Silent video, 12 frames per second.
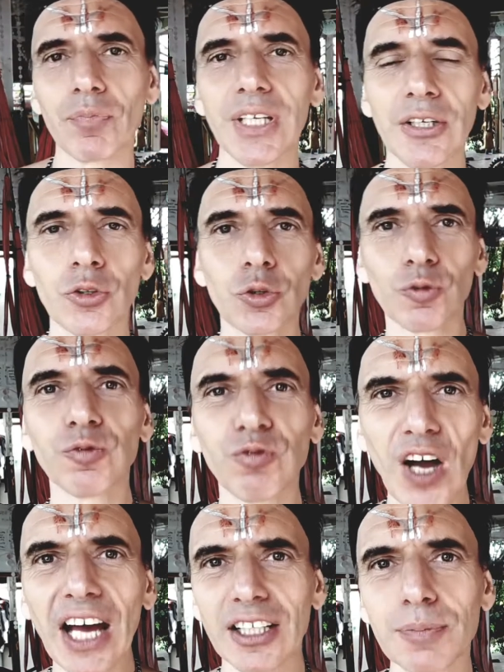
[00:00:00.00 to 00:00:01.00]
into
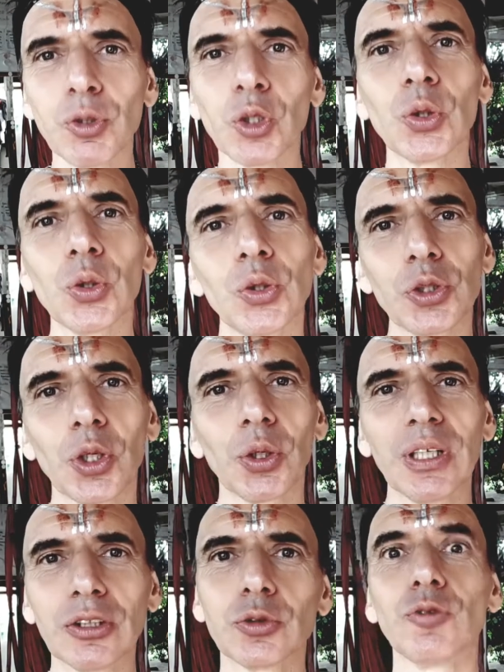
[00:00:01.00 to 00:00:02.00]
fight mode or
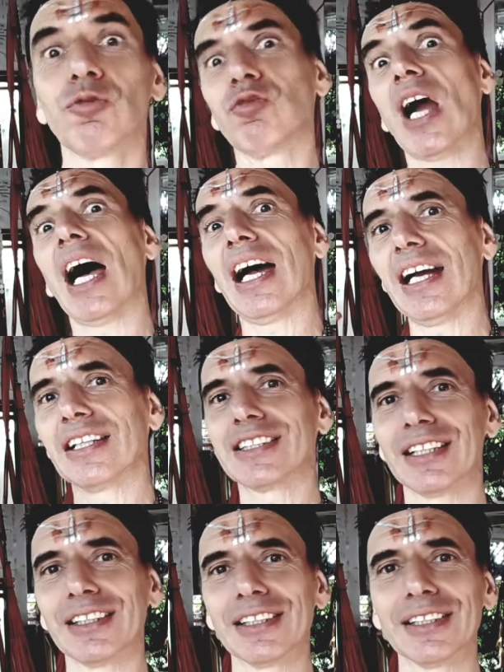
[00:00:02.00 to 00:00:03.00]
into flight and